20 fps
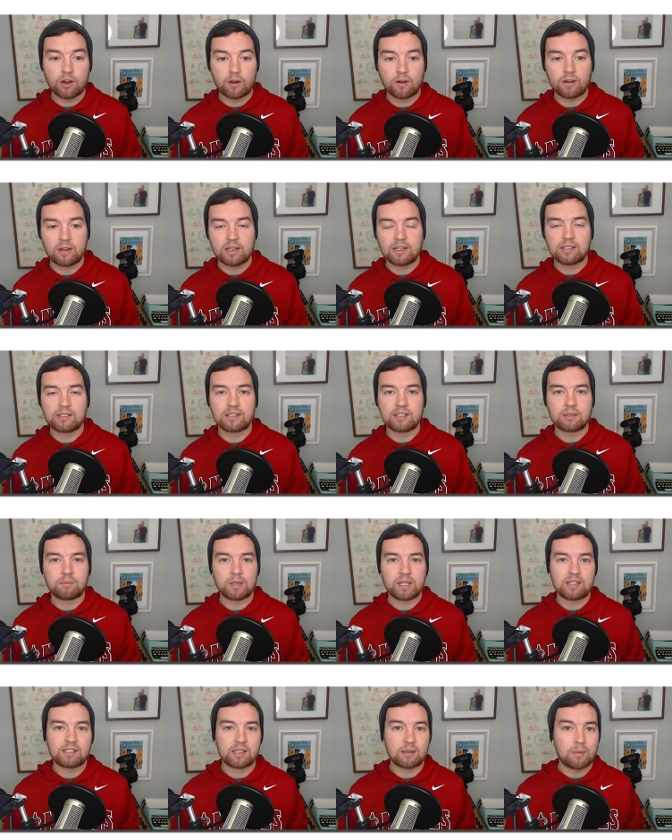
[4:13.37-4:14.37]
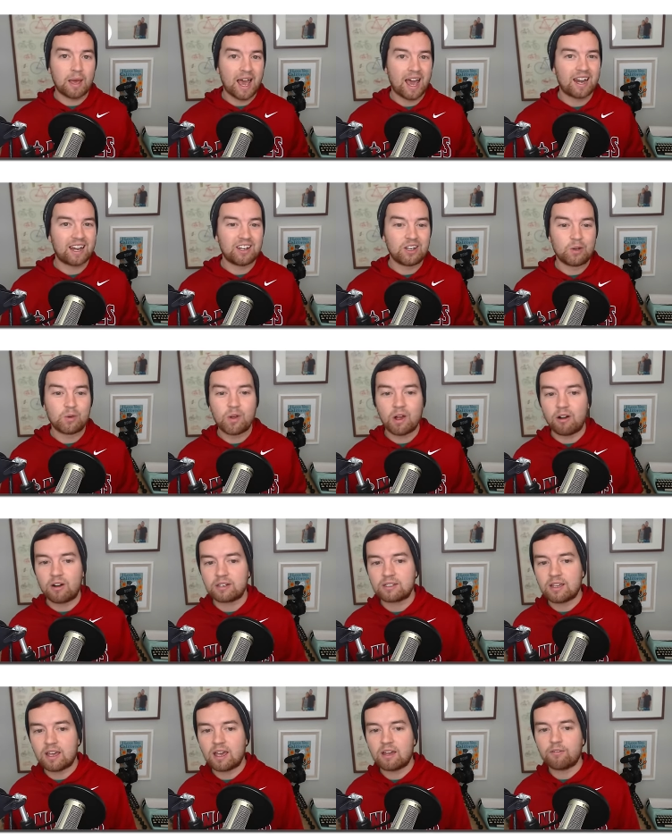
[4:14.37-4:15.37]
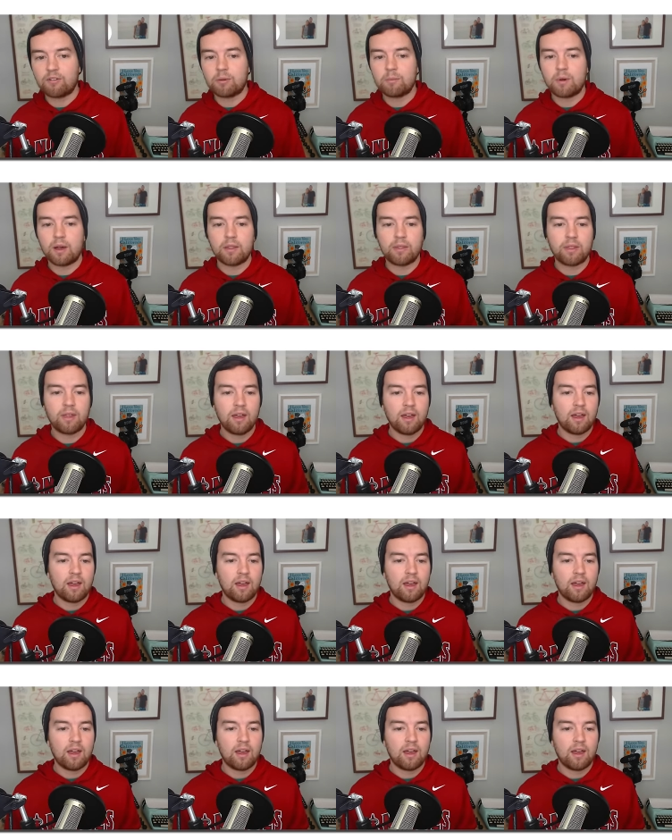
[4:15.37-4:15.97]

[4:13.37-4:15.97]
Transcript: earnings is because I'm adding new content every month.